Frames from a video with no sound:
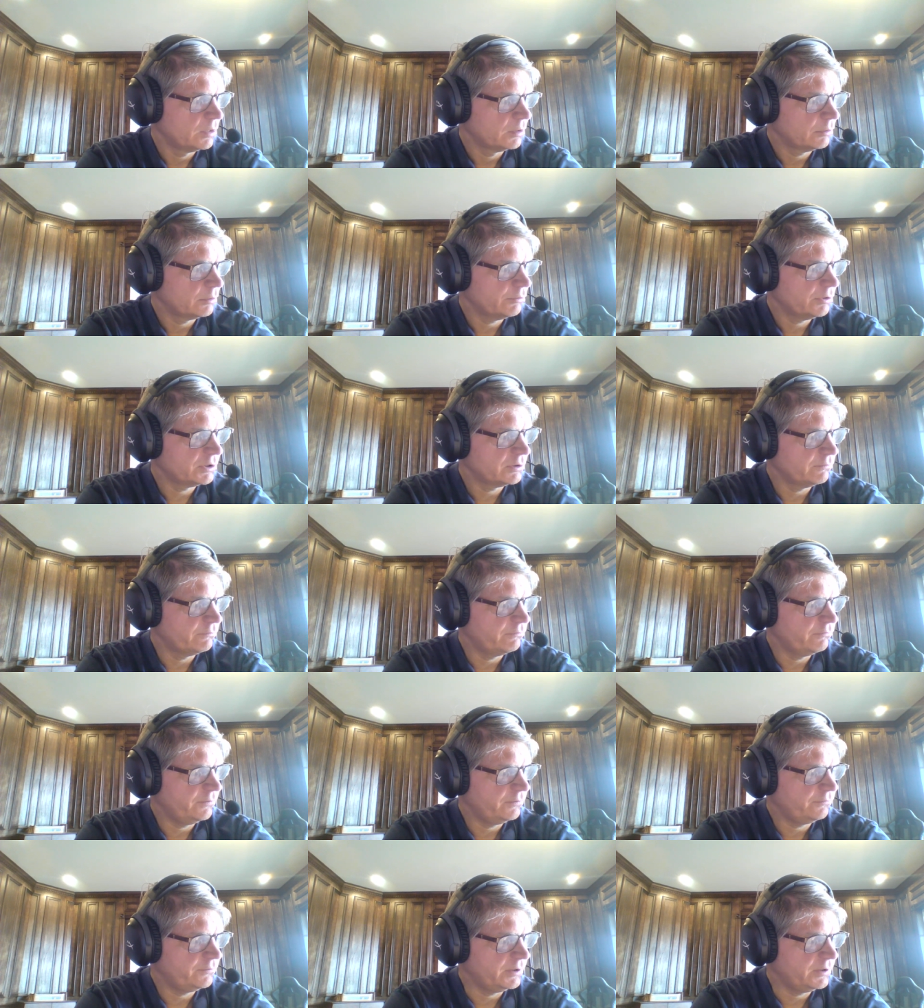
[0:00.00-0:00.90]
Question
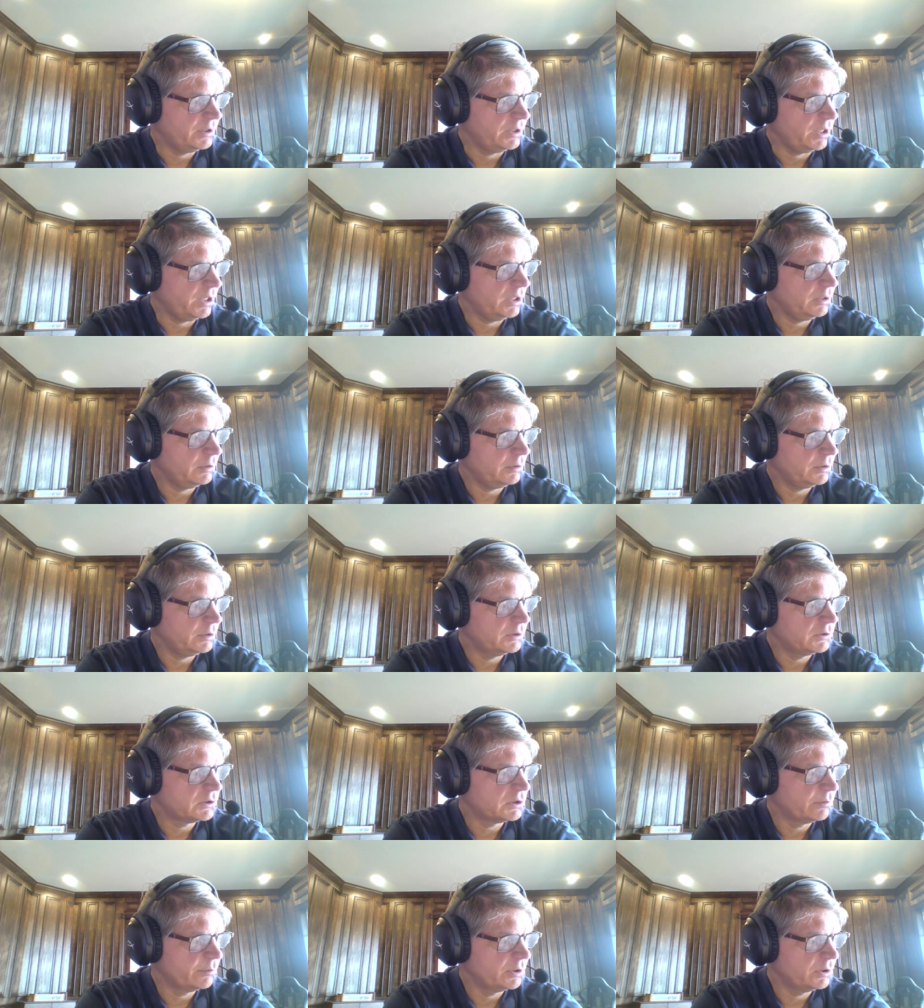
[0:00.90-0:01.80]
58,
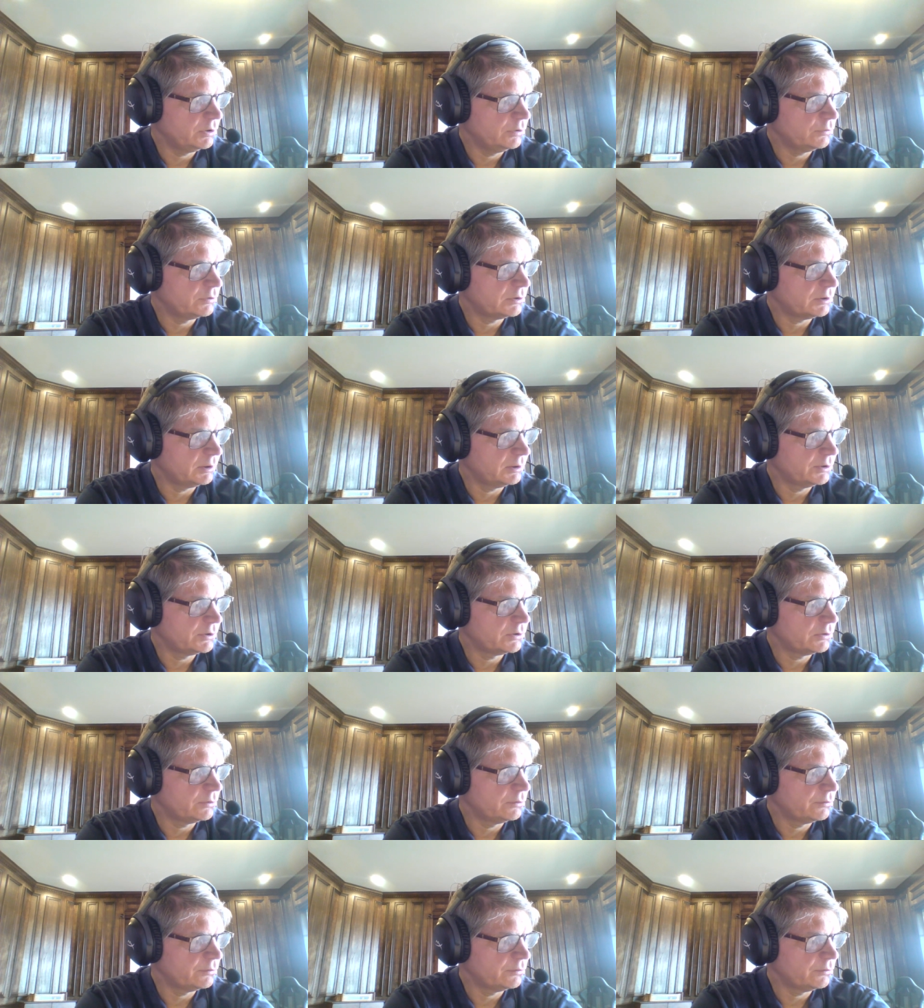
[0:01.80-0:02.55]
instrument used to listen